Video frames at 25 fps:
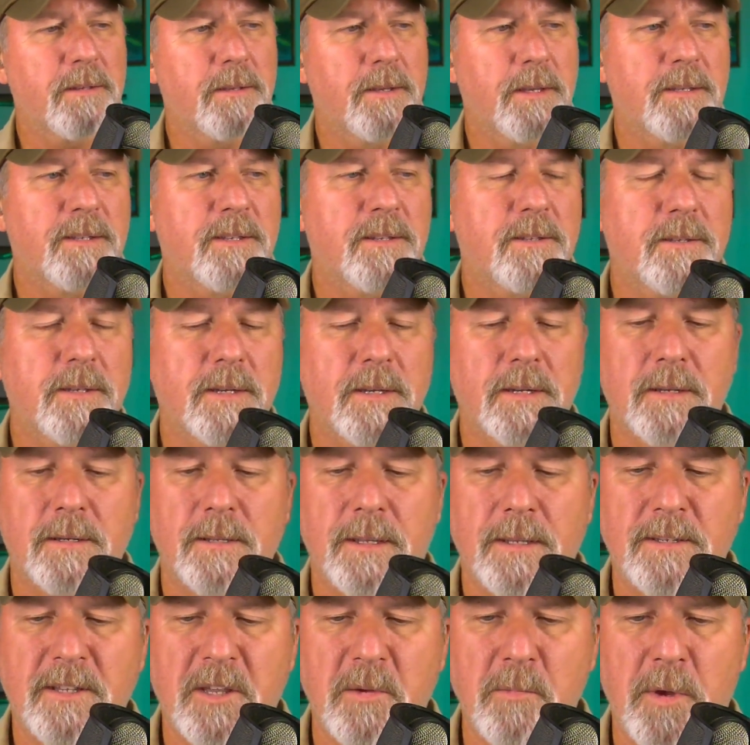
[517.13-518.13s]
That's
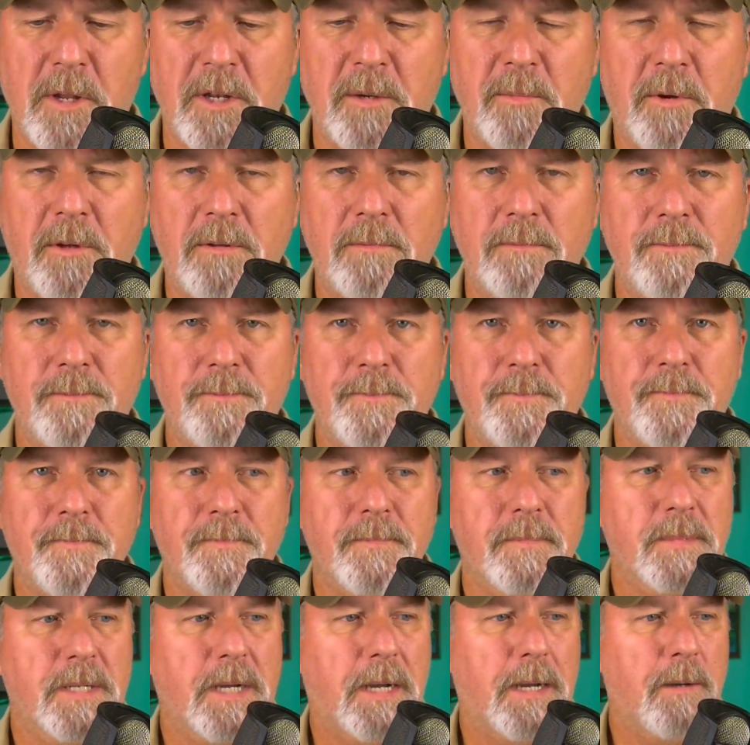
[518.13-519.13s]
commendable.
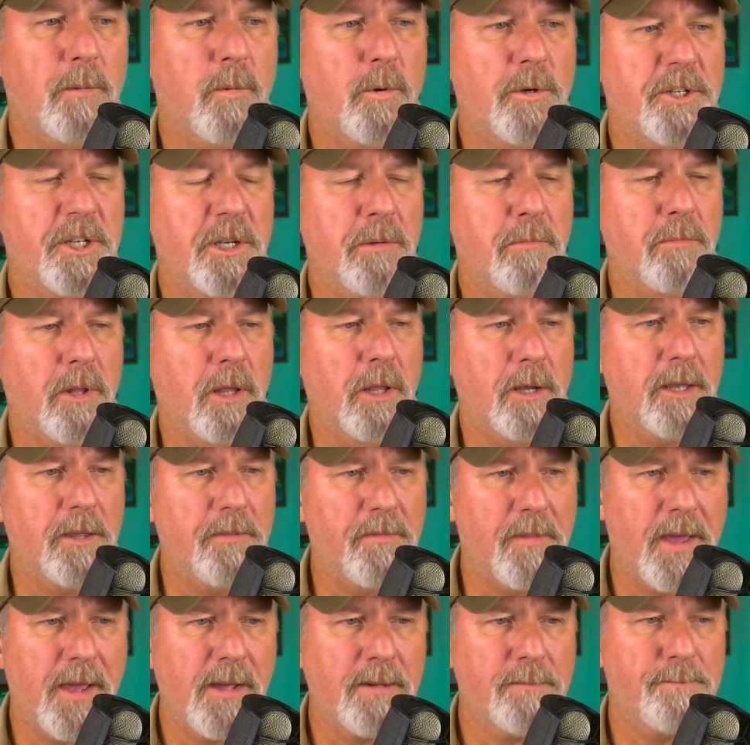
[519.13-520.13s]
I wish him luck in
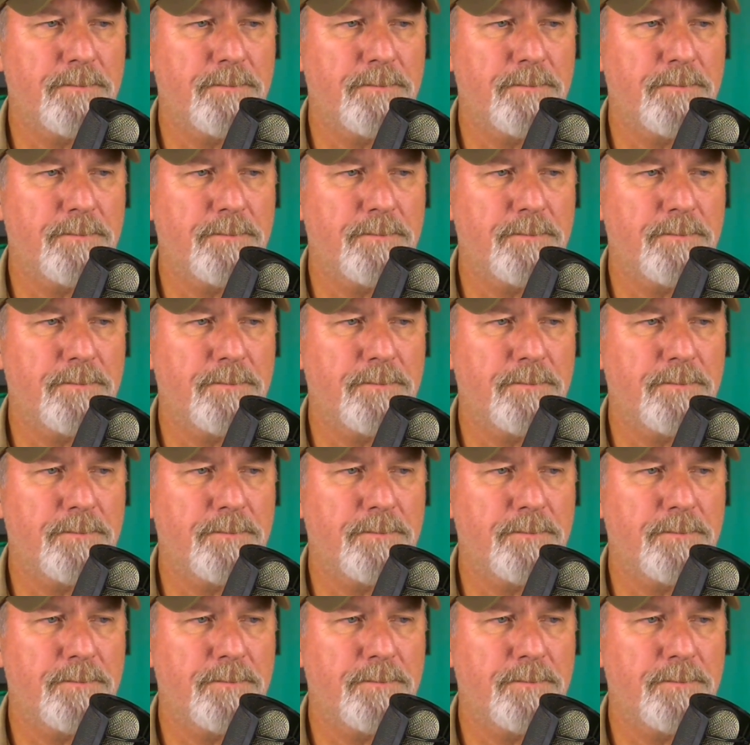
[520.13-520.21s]
that.